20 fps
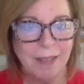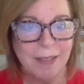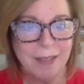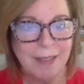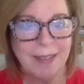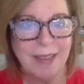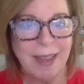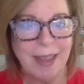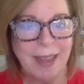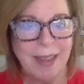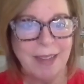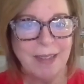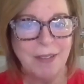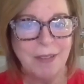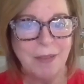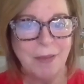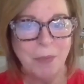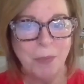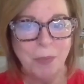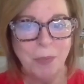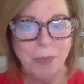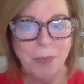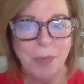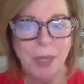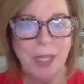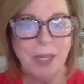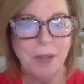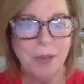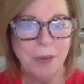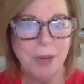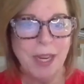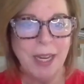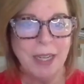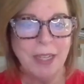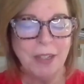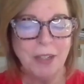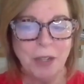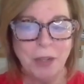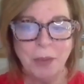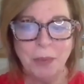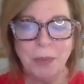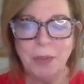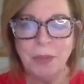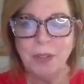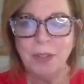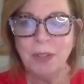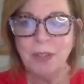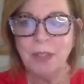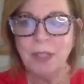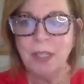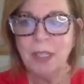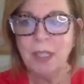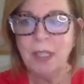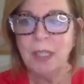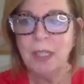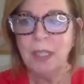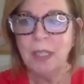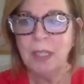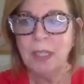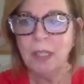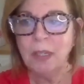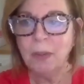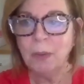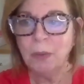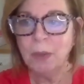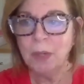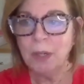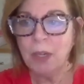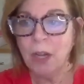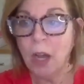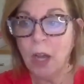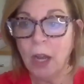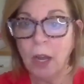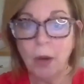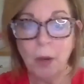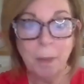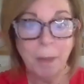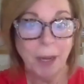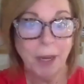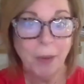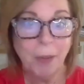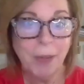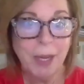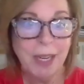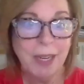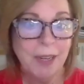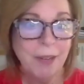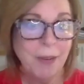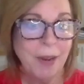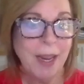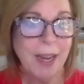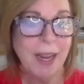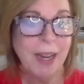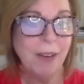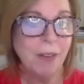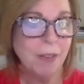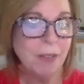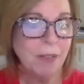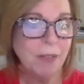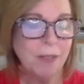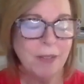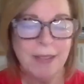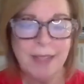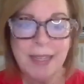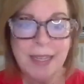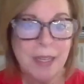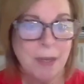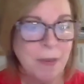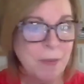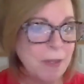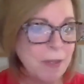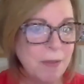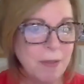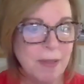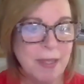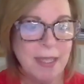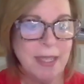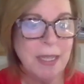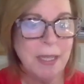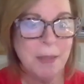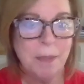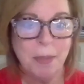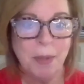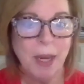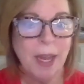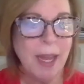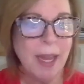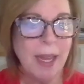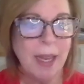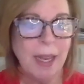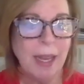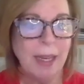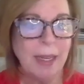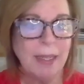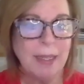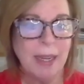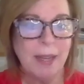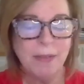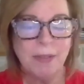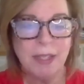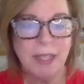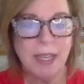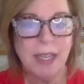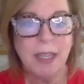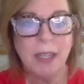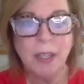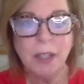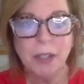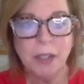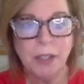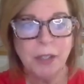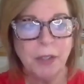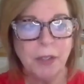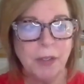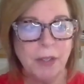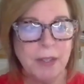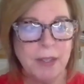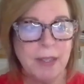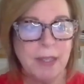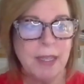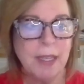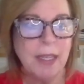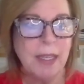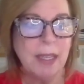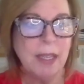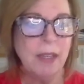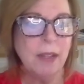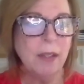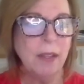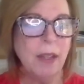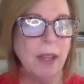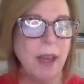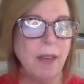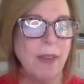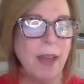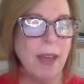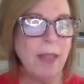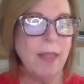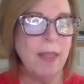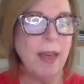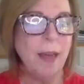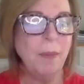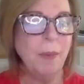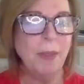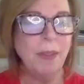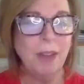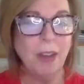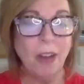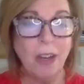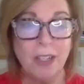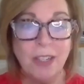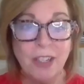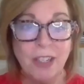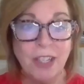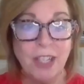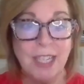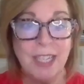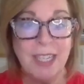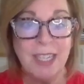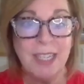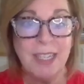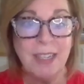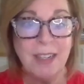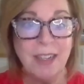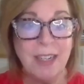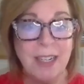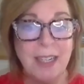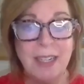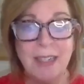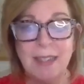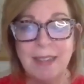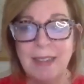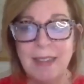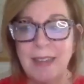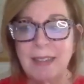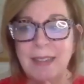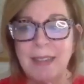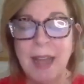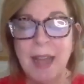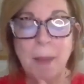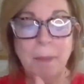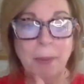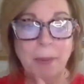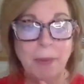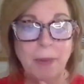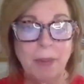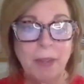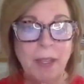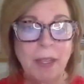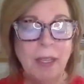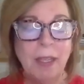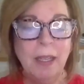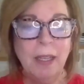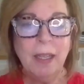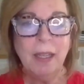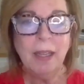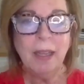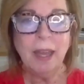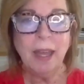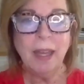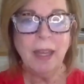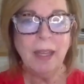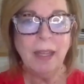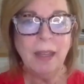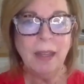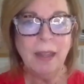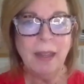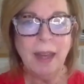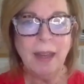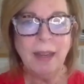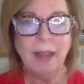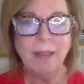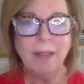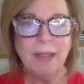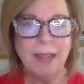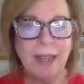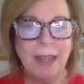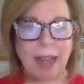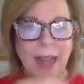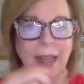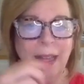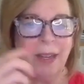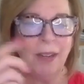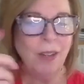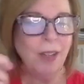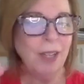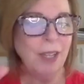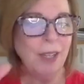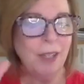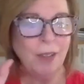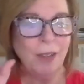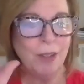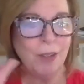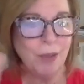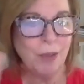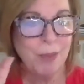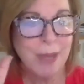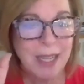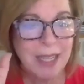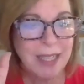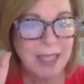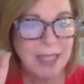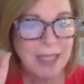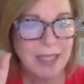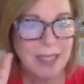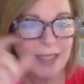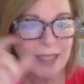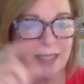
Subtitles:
like wheat grain toast, or not, or buckwheat grain, or seed bread, like Dave's Killer or Ezekiel. I've had that with cottage cheese on it and sliced apple. Like that gives that a little sweet.